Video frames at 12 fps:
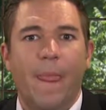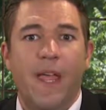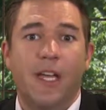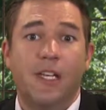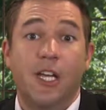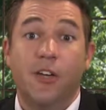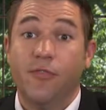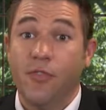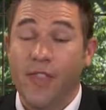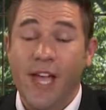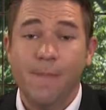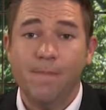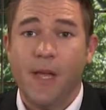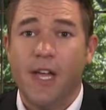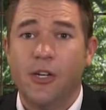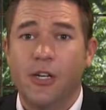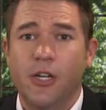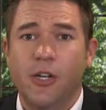And for that
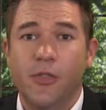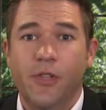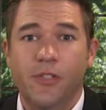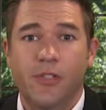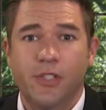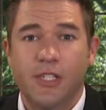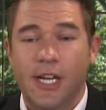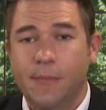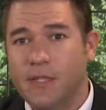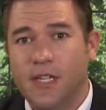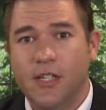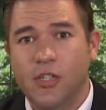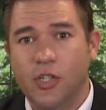matter, I know there's the same-sex